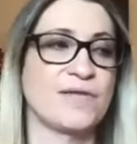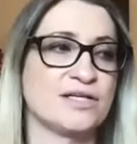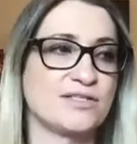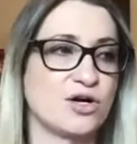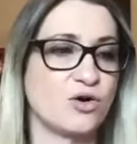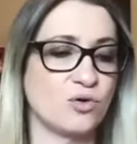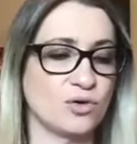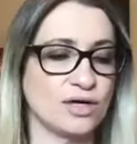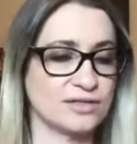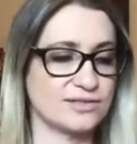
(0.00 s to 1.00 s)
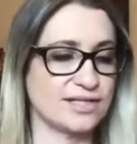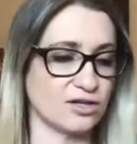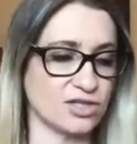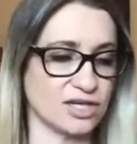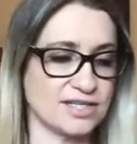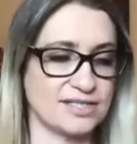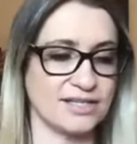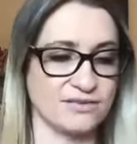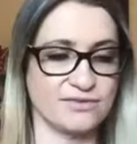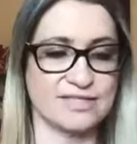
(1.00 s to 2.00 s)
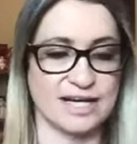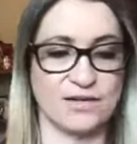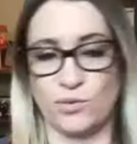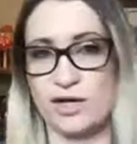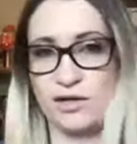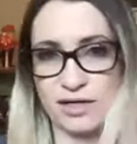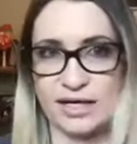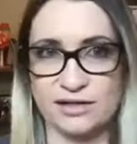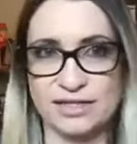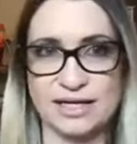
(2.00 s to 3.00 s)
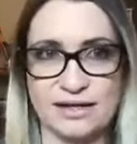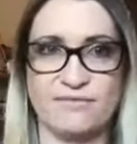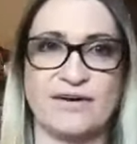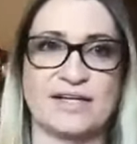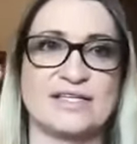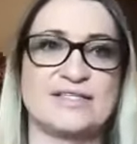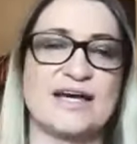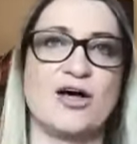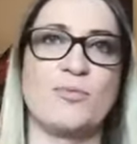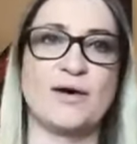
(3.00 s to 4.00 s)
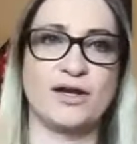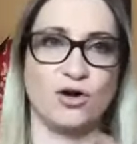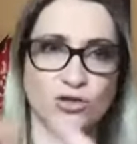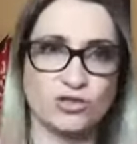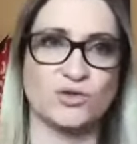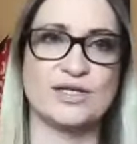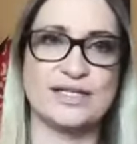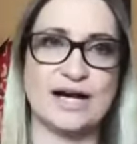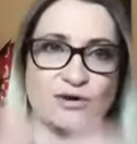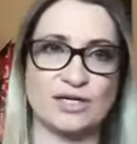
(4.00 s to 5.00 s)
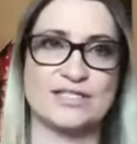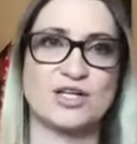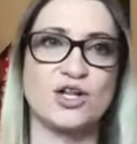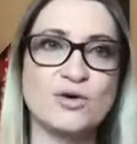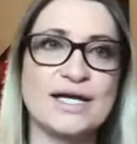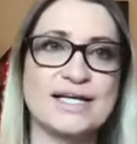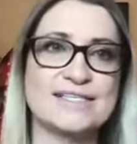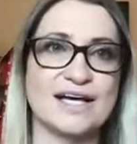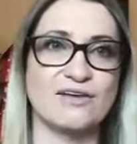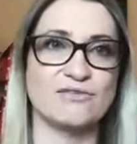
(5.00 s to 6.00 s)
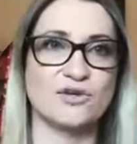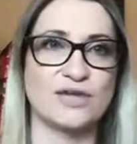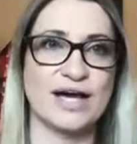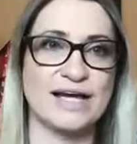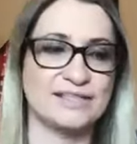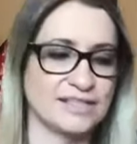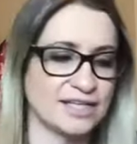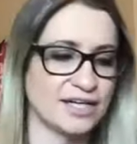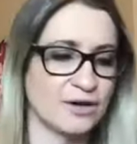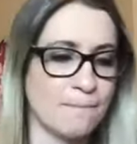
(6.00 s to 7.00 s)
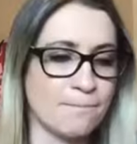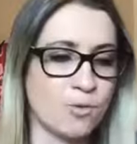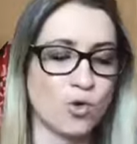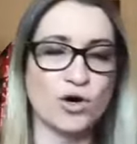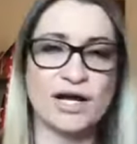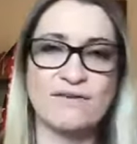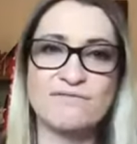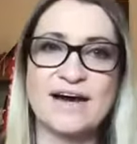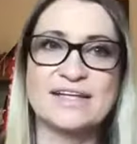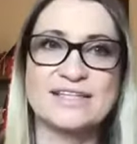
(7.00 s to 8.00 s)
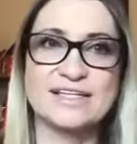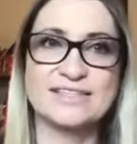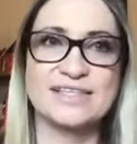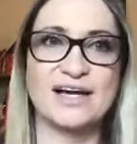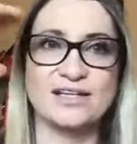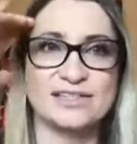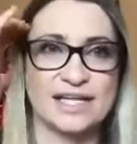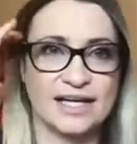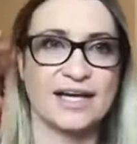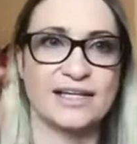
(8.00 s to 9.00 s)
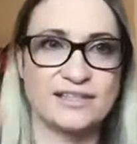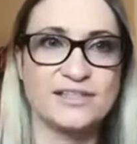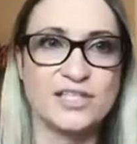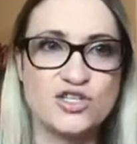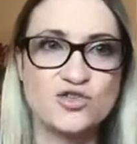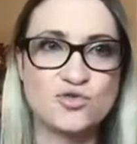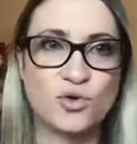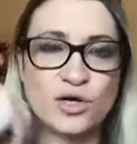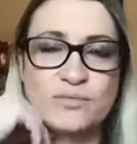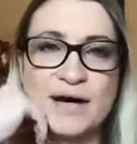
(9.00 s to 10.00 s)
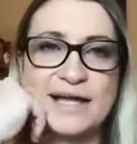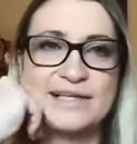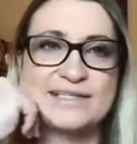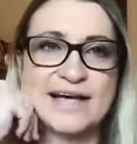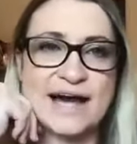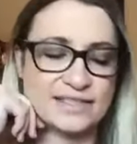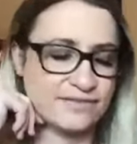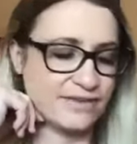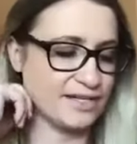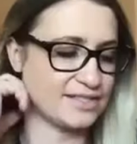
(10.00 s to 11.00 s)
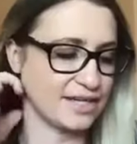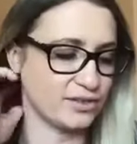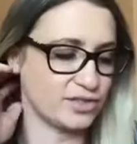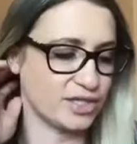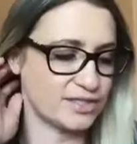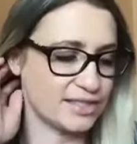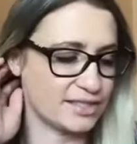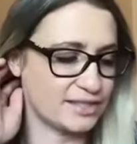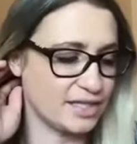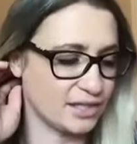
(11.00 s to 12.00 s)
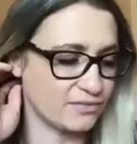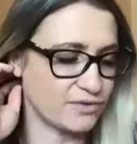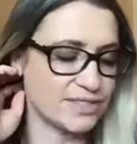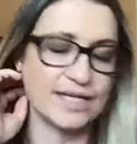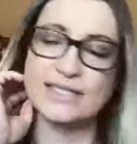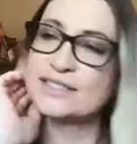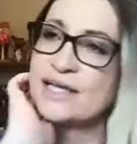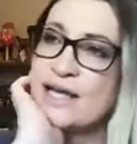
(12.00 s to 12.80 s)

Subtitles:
So cytotoxic T lymphocyte will kill that infected cell, but also it now is cloning itself so that more infected cells can get destroyed by these activated cytotoxic T lymphocytes.